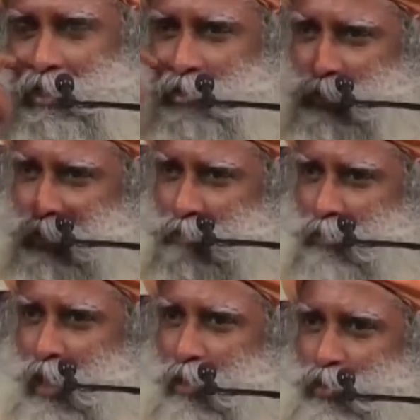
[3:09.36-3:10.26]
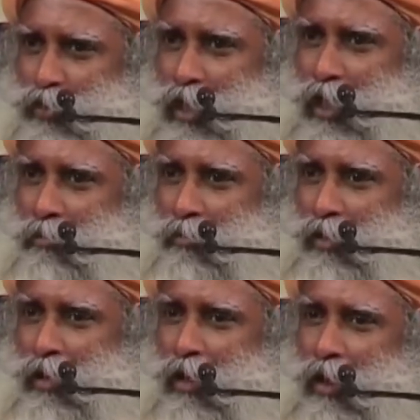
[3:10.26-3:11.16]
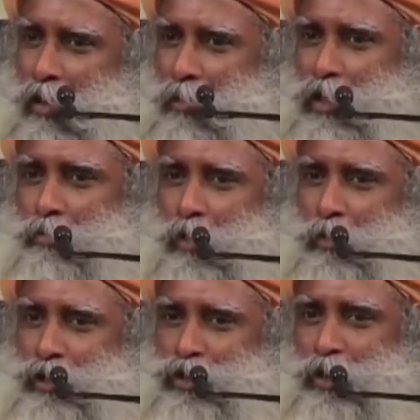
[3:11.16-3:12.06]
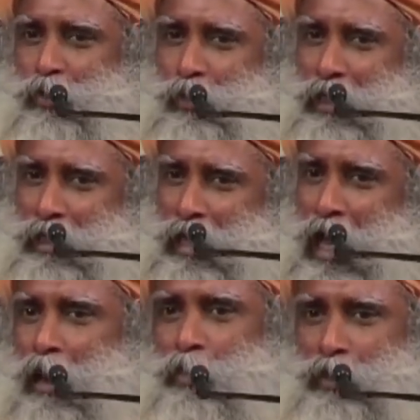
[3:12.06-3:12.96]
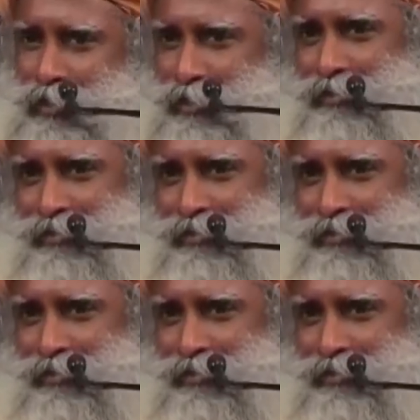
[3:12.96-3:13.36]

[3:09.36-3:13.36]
In 24 hours' time, how many moments are you really happy?